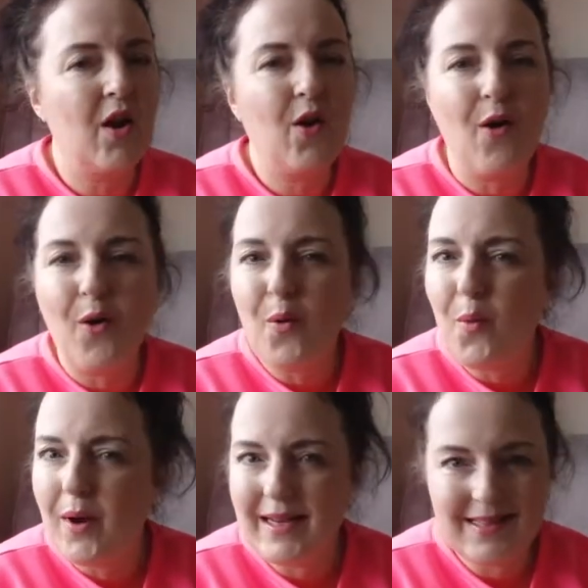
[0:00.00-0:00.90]
I'll
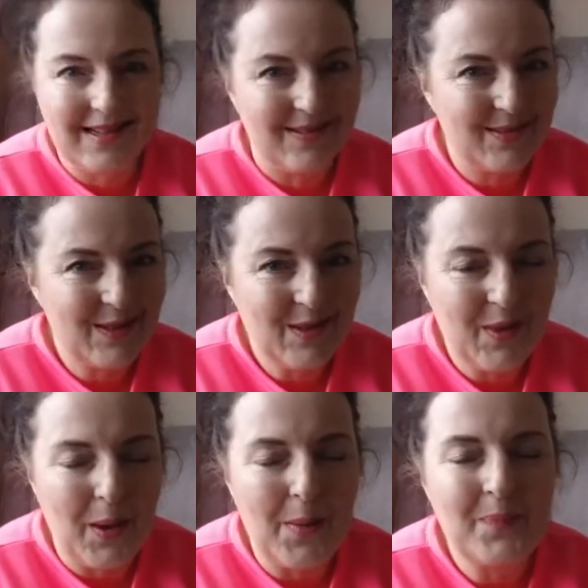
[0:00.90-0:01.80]
always answer
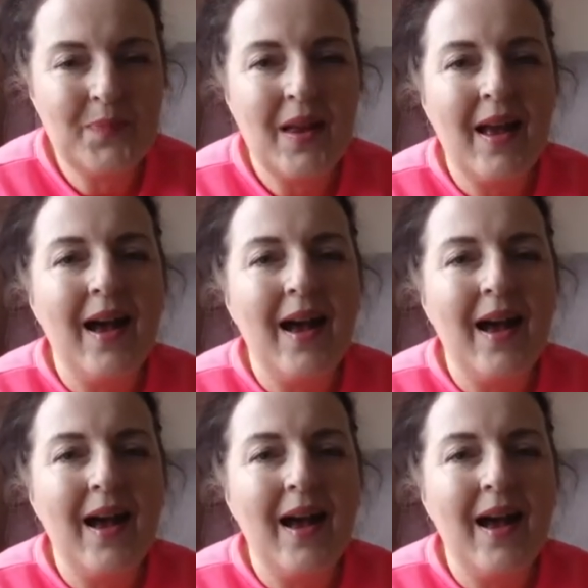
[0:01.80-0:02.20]
them.